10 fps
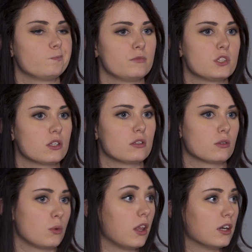to the
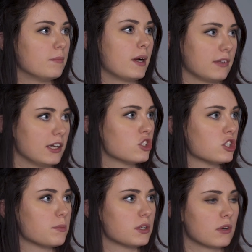quality of my
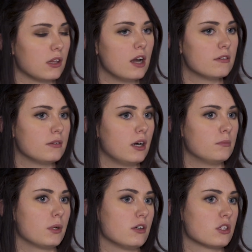relationships in real life,
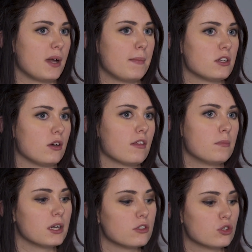but also my mental health,
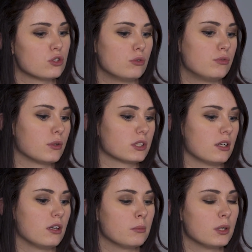because you're so focused
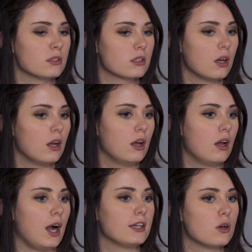on numbers.
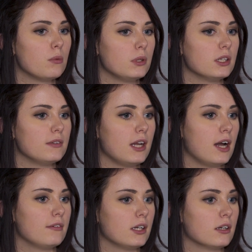I don't believe in
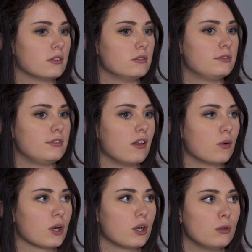having
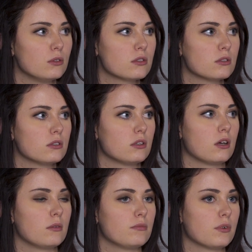follower goals
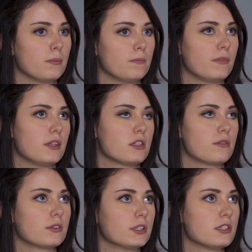for
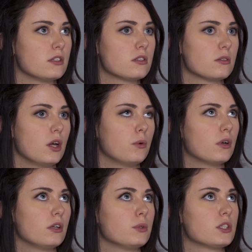several reasons.
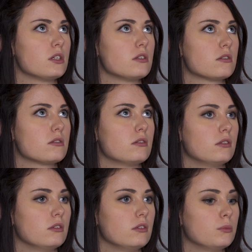One of which is,
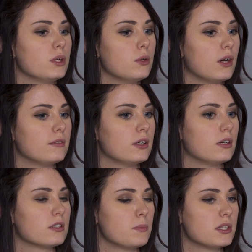when you have
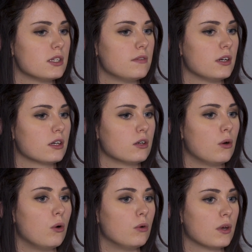a specific
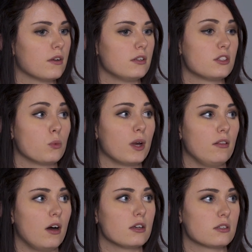goal, whether that's weight
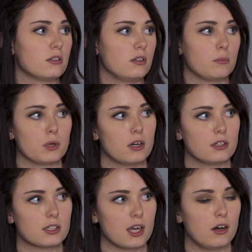loss number on
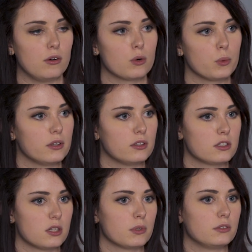a scale or whether
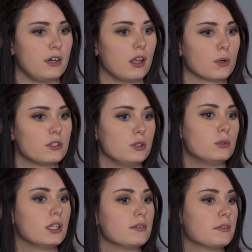that's number of followers, you
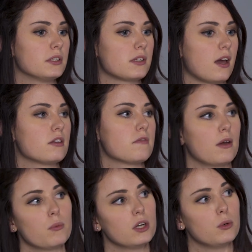will never feel
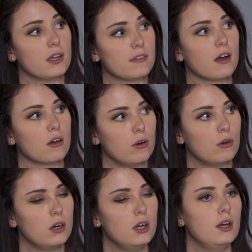satisfied when you hit that
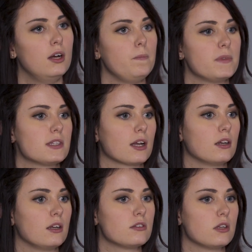goal. The
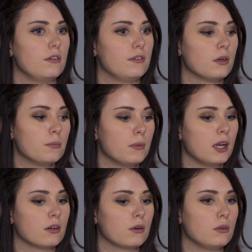second is, if your
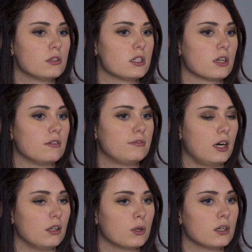main goal is to get
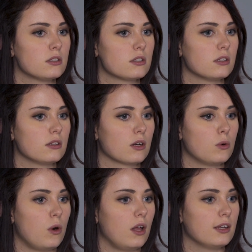followers, the
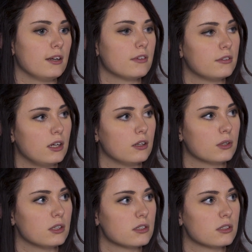quality of the
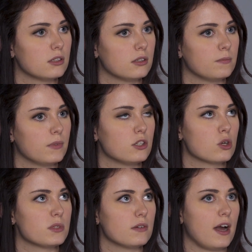followers in
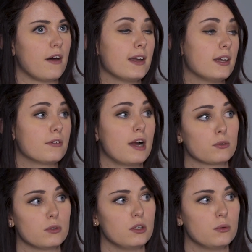terms of how they
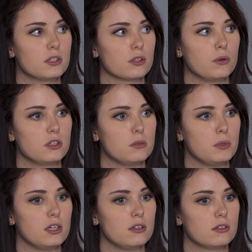interact with you is going to
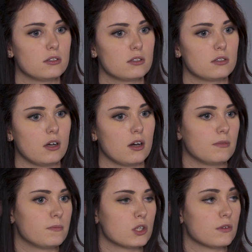be
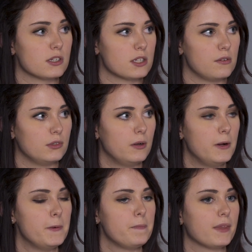surface level.
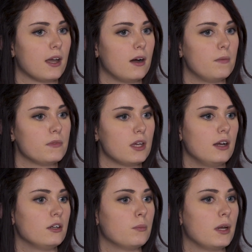
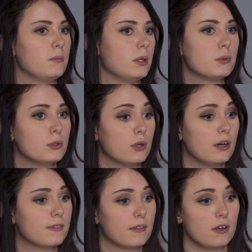I know many people who
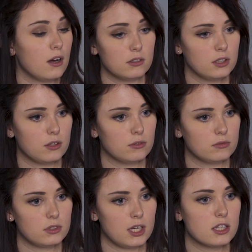have
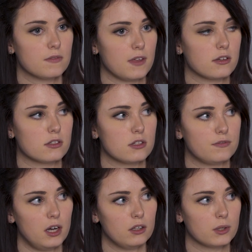tens of thousands of
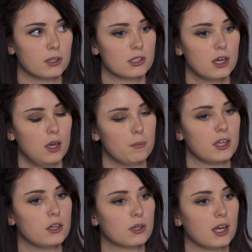followers, but
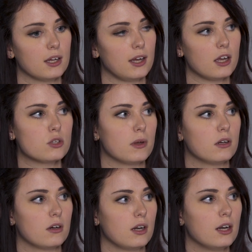they don't get
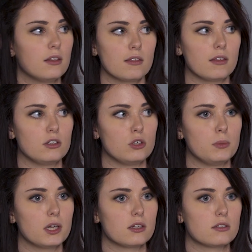engagement on anything they do
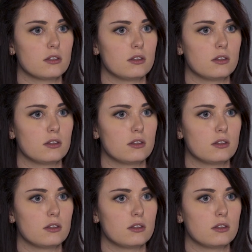because